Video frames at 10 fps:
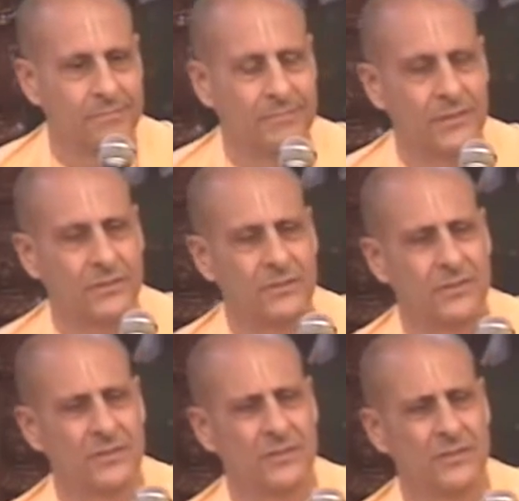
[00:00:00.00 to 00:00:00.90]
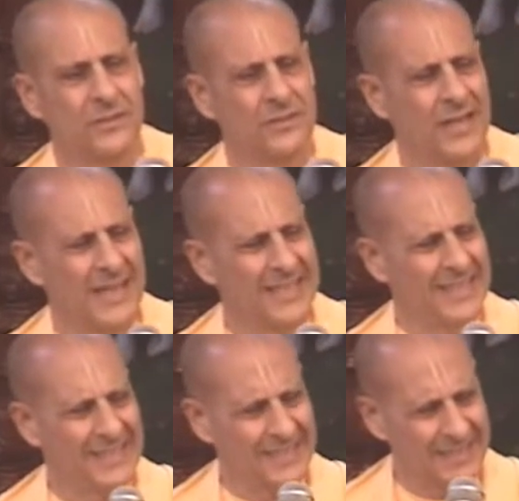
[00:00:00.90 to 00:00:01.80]
Because this is the
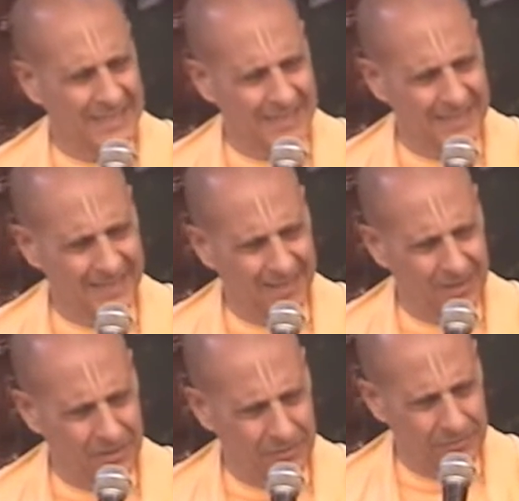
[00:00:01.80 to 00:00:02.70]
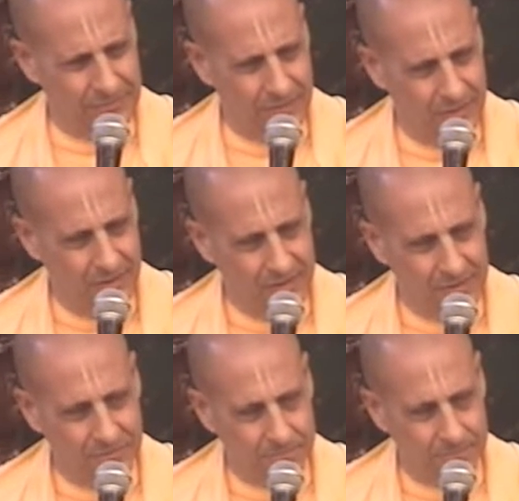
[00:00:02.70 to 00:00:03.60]
tendency of
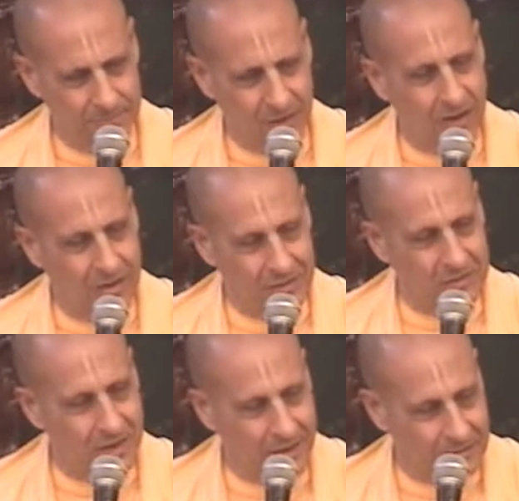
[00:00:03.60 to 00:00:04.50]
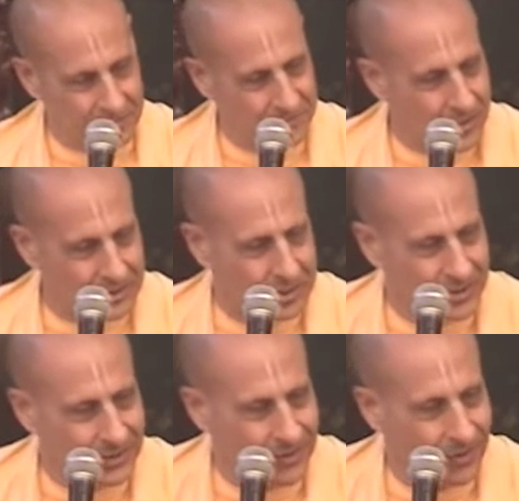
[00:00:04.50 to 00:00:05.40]
the ahankar, the false
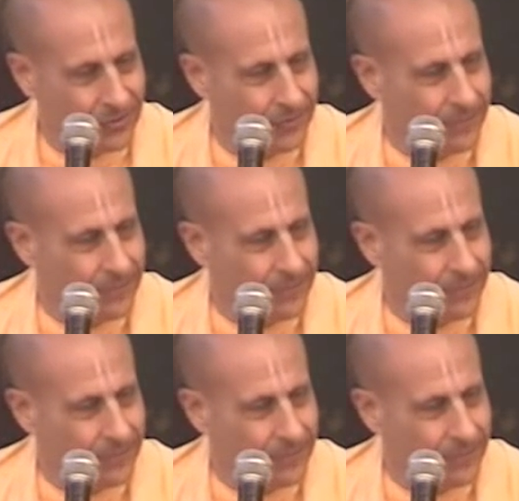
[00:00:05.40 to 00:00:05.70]
ego.